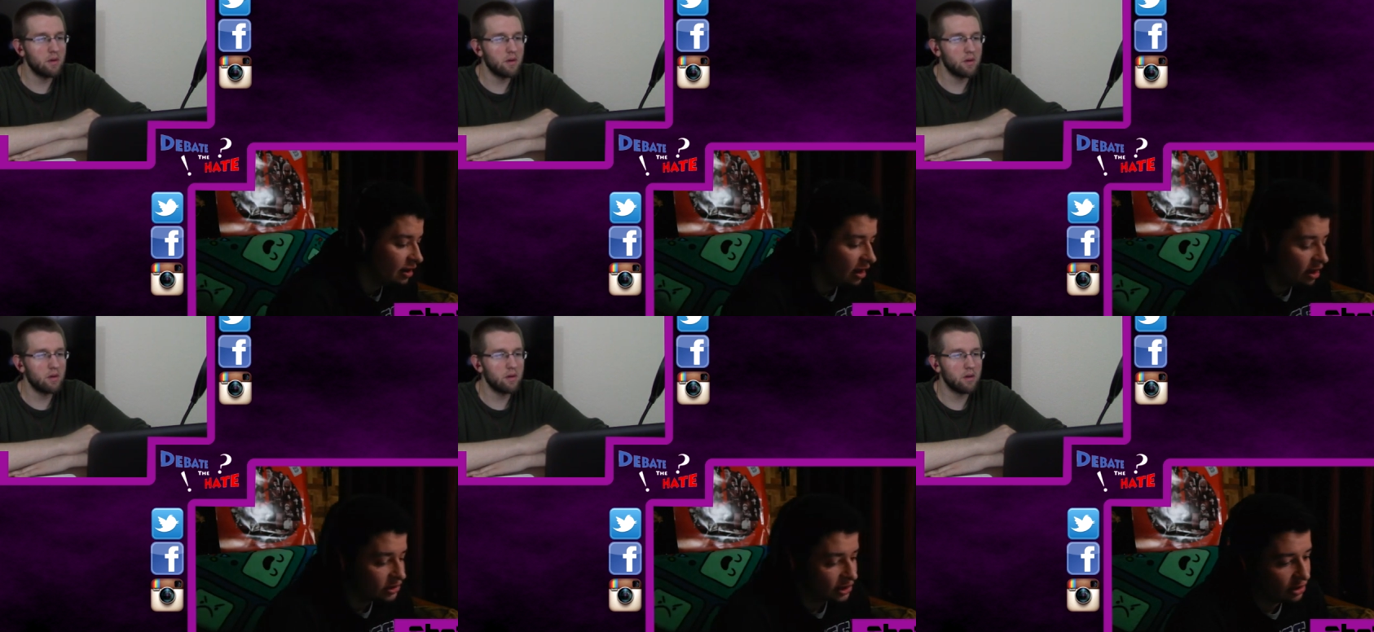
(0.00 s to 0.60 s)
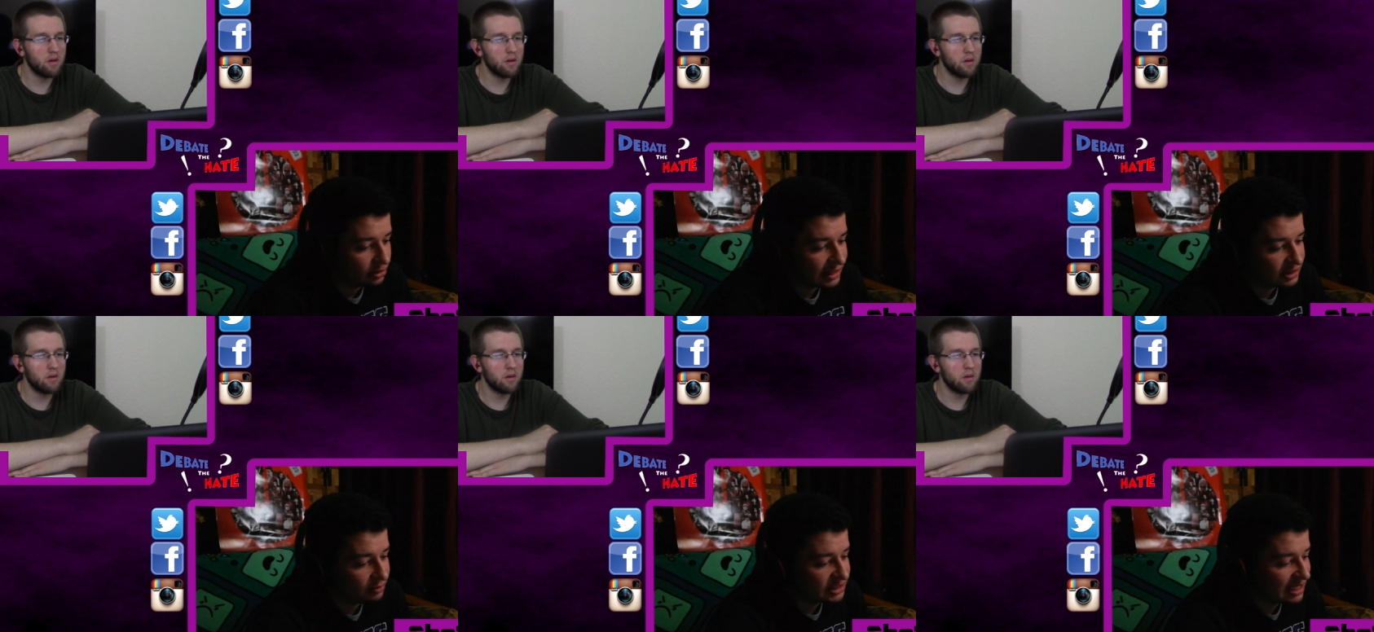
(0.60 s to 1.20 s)
Speaker 1: Also, that's
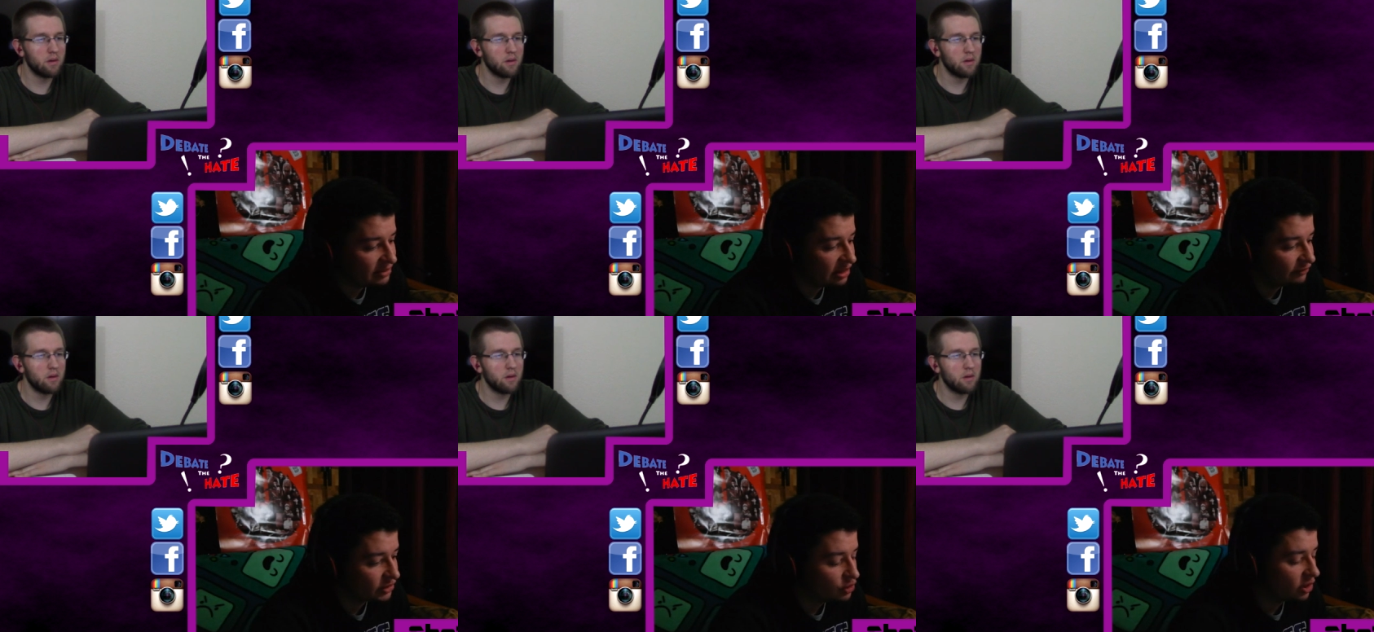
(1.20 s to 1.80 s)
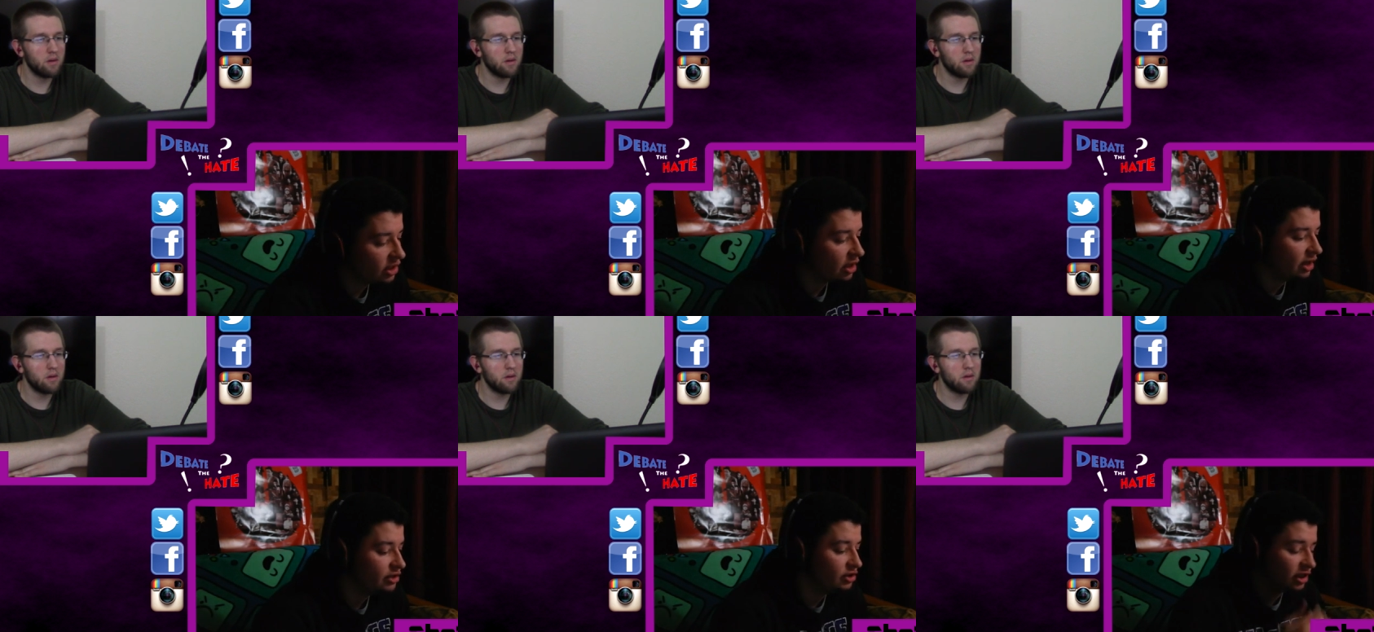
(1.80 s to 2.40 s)
going to be same thing for Twitter. Uh,
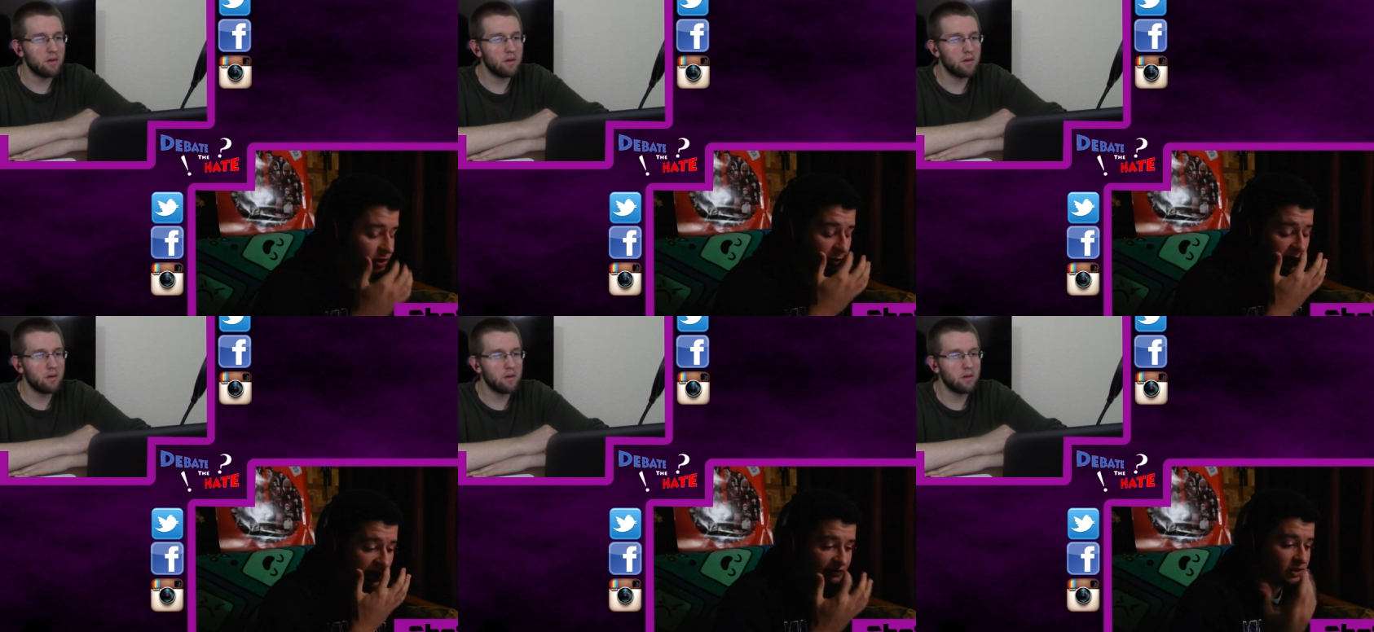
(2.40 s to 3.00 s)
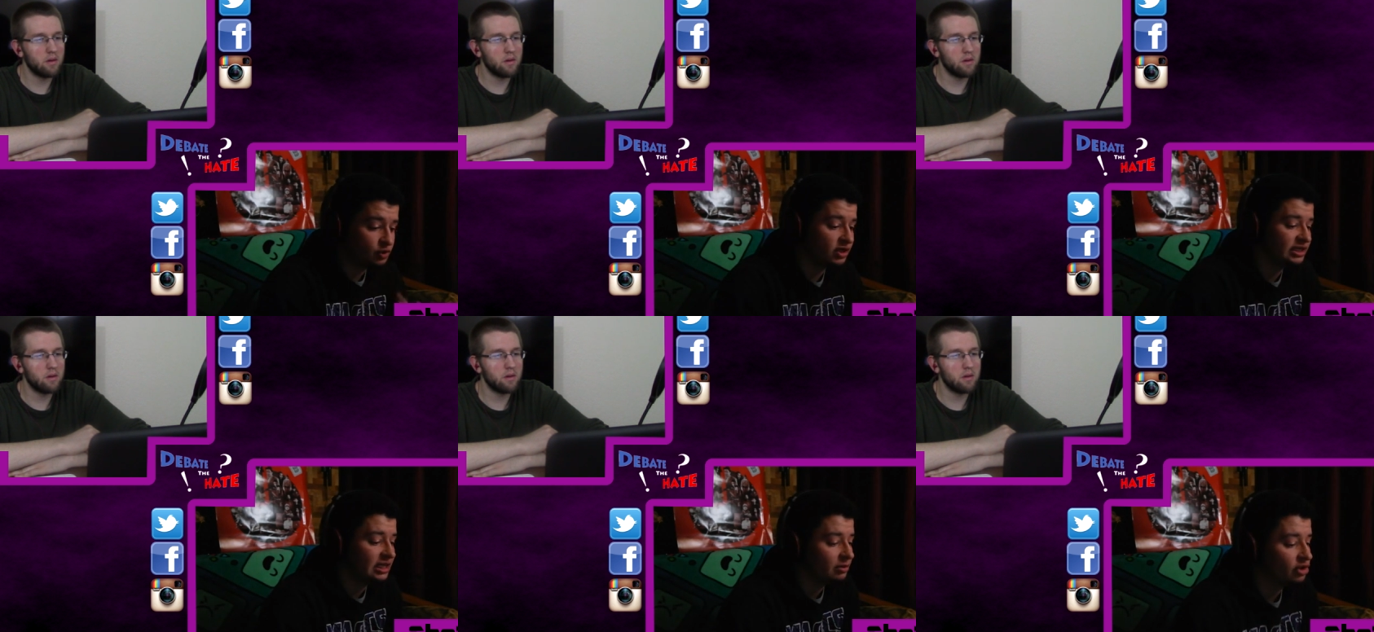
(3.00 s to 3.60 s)
you can also put in for Twitter
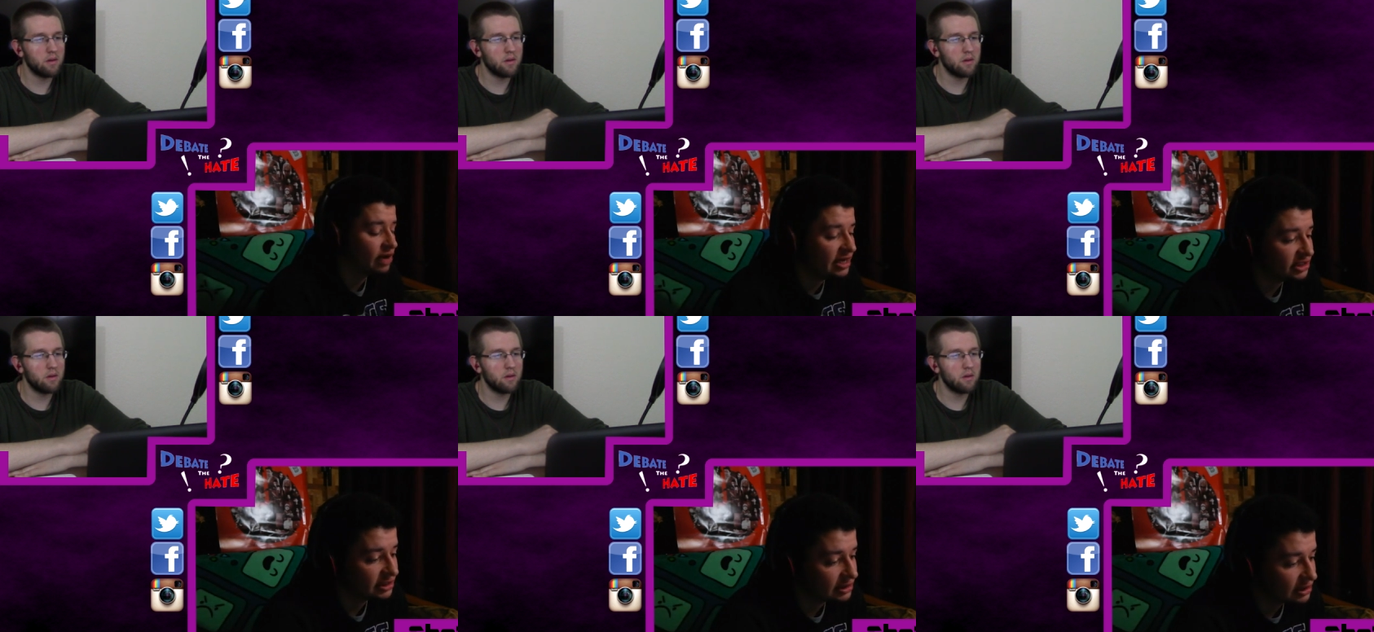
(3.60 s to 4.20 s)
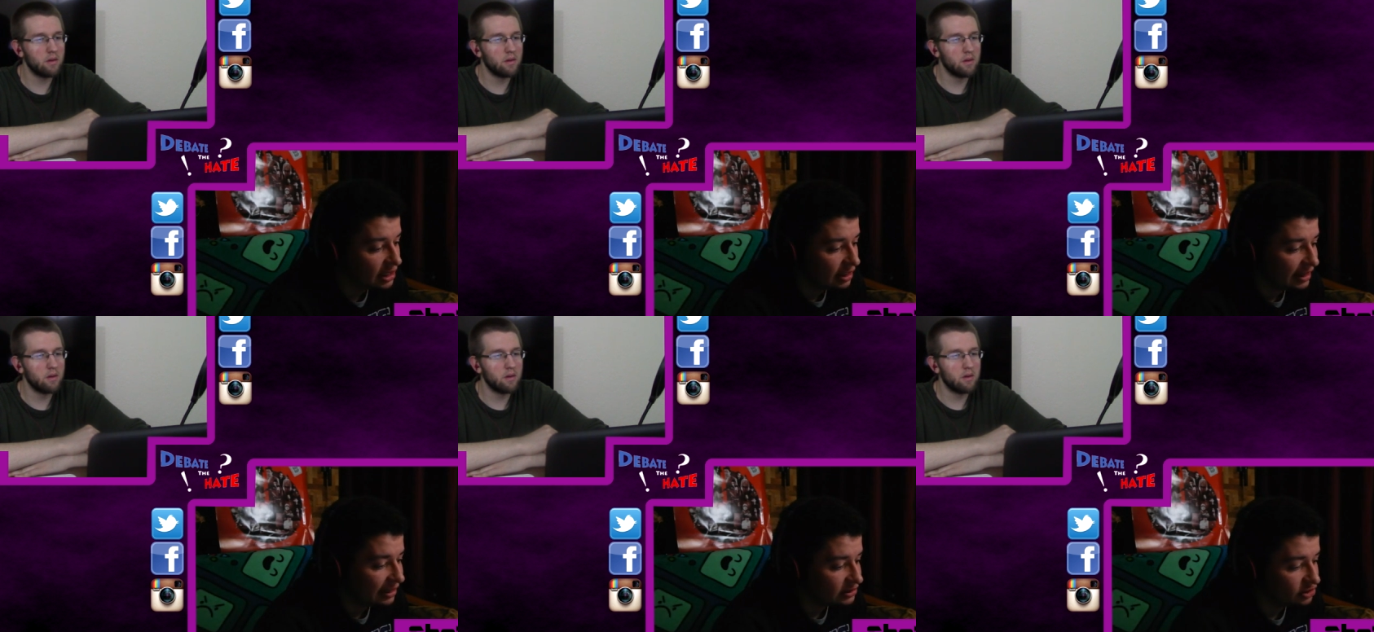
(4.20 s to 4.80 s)
DW Creations.
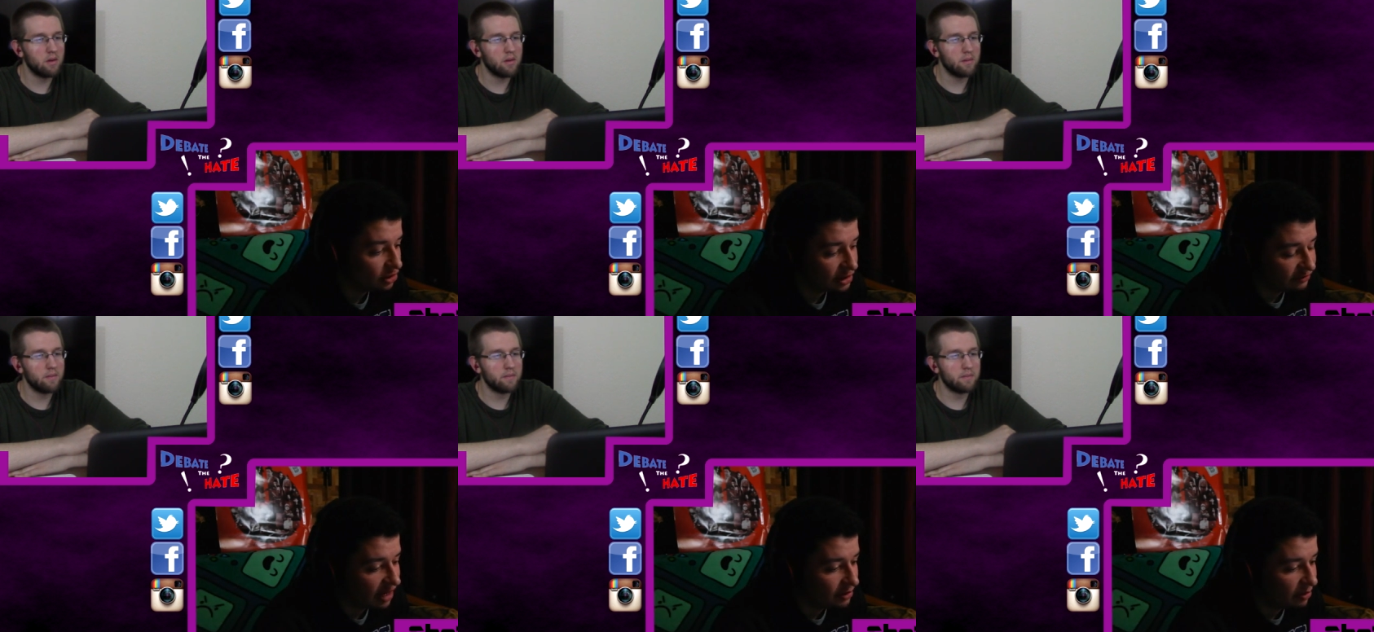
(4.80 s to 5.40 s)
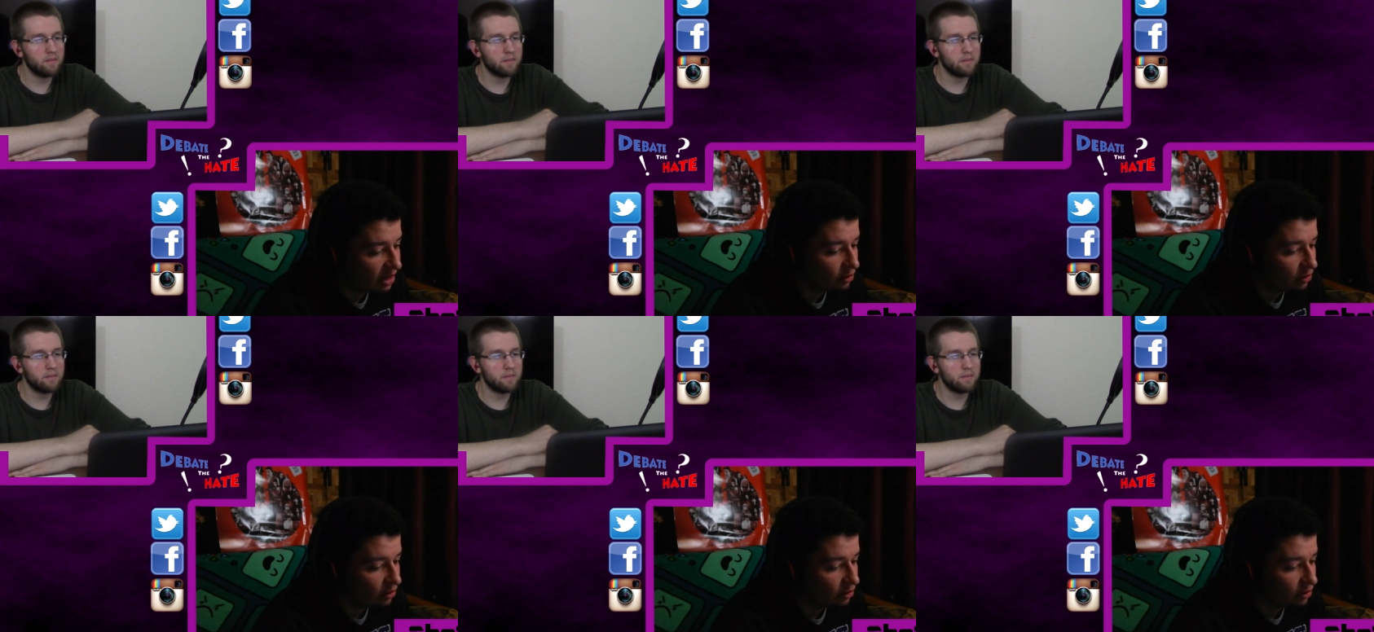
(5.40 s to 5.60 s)
That's you're going to find me no matter